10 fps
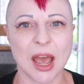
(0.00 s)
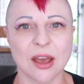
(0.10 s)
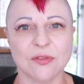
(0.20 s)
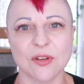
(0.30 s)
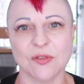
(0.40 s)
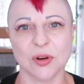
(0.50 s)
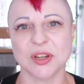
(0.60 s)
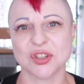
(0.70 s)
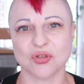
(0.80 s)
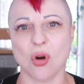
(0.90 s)
have a very
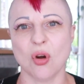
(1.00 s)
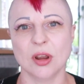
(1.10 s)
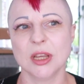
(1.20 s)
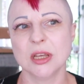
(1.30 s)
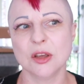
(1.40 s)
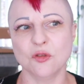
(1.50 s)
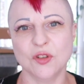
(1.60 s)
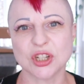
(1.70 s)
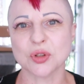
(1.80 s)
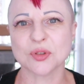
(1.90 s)
strong
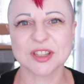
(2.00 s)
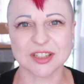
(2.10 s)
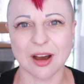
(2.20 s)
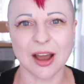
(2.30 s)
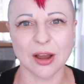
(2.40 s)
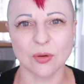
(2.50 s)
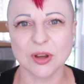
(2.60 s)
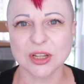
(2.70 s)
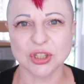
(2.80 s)
visual style,